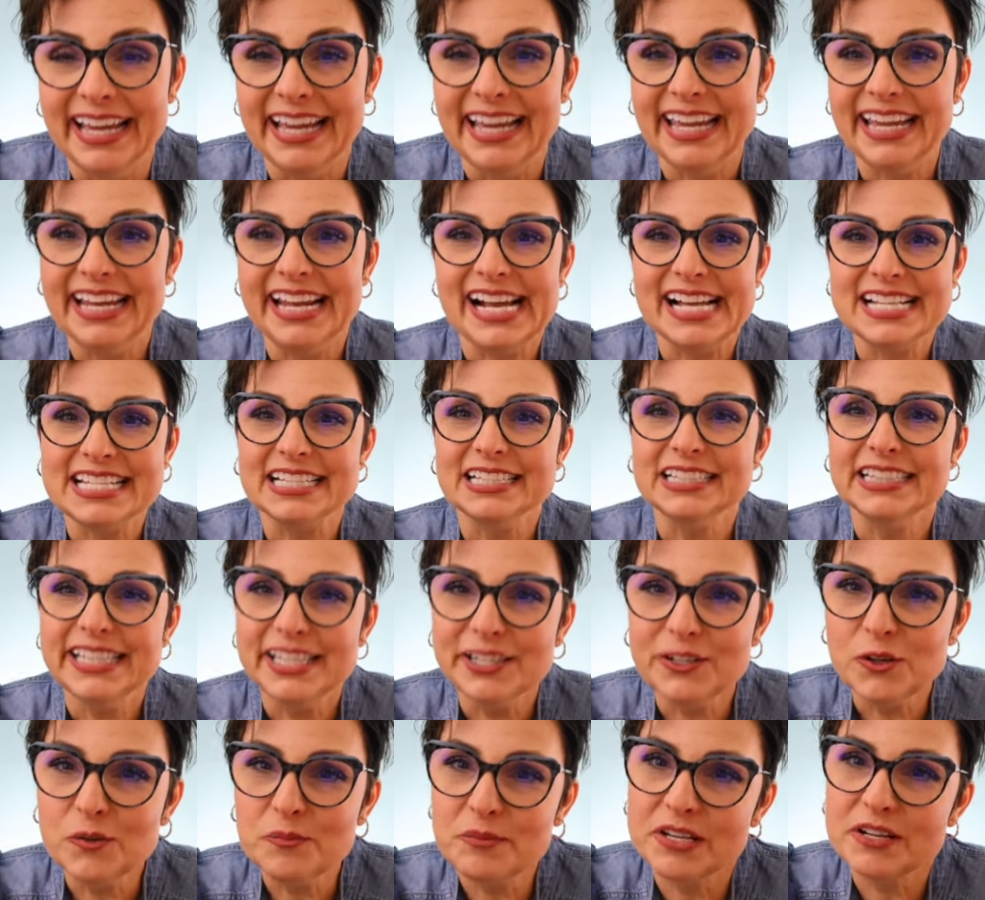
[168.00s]
It has a
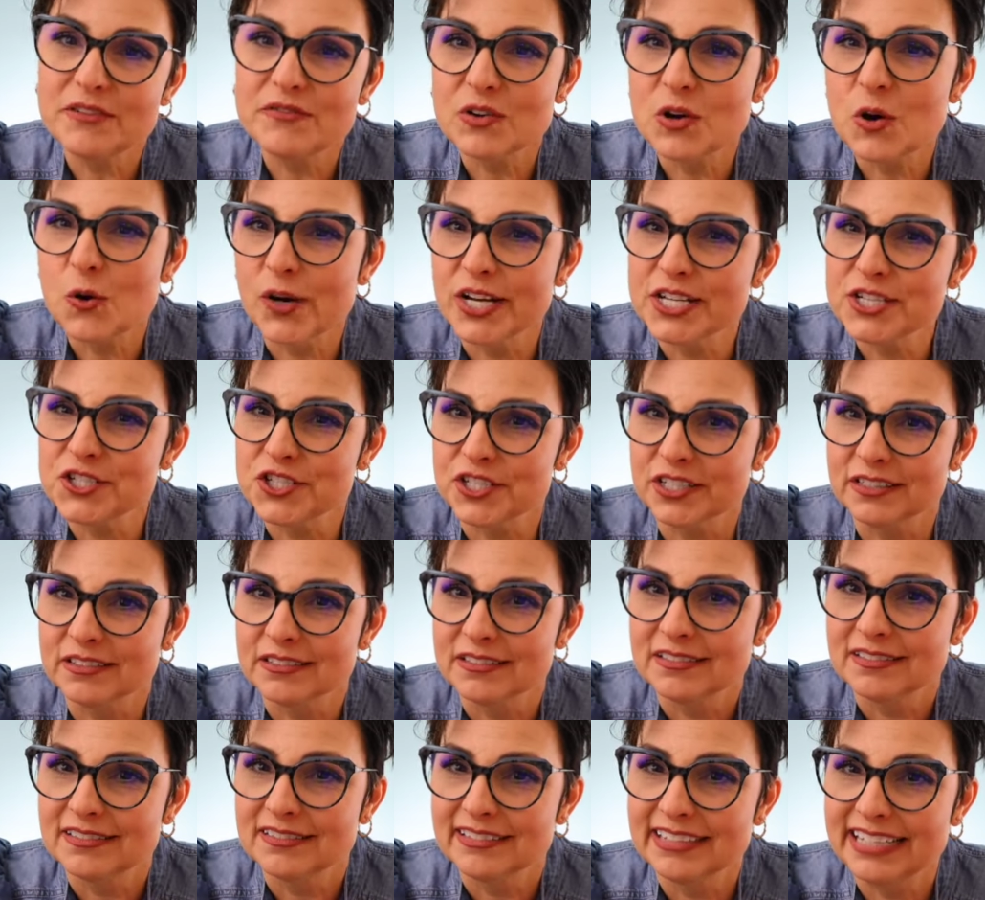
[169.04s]
little bit of a question
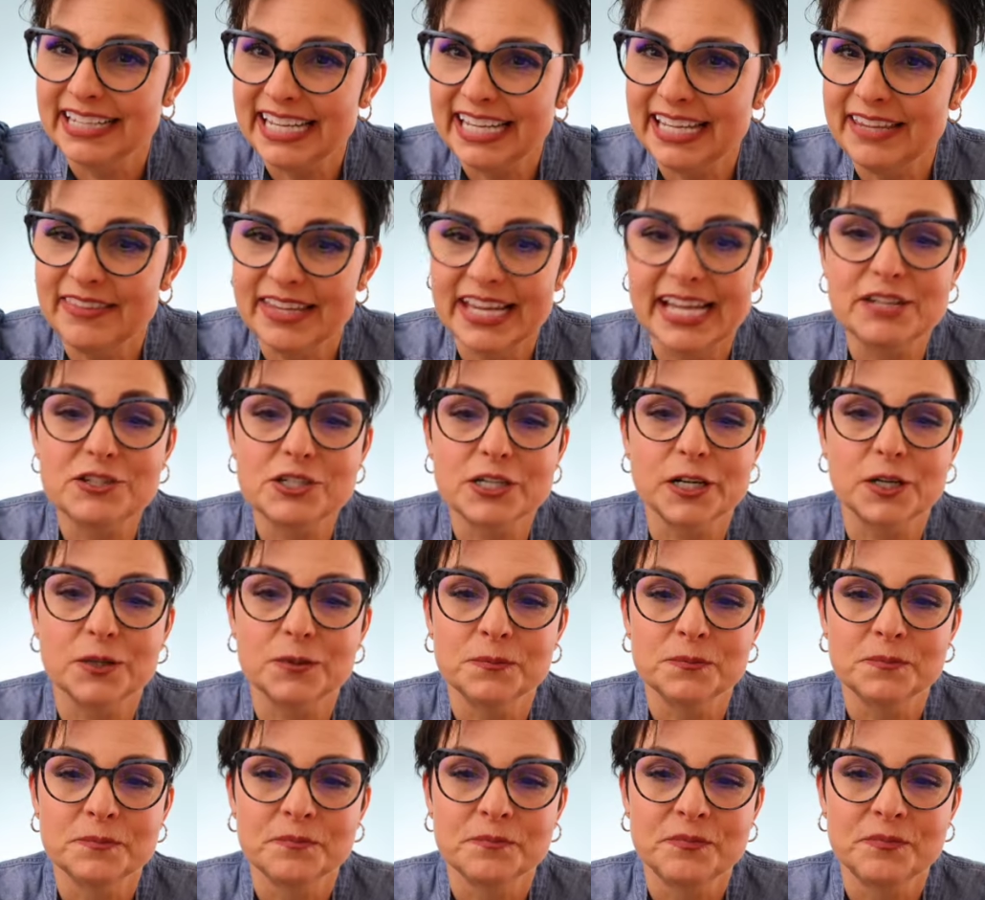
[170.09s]
in that tone.